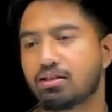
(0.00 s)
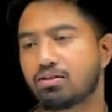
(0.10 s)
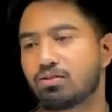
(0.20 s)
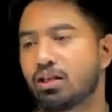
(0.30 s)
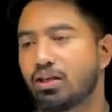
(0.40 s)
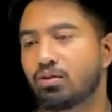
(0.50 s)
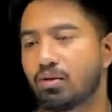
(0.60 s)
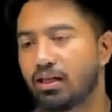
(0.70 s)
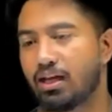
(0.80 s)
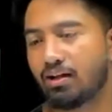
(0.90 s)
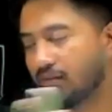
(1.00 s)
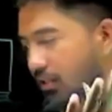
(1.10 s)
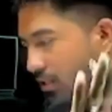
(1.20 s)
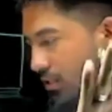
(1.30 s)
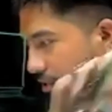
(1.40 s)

So here you will have the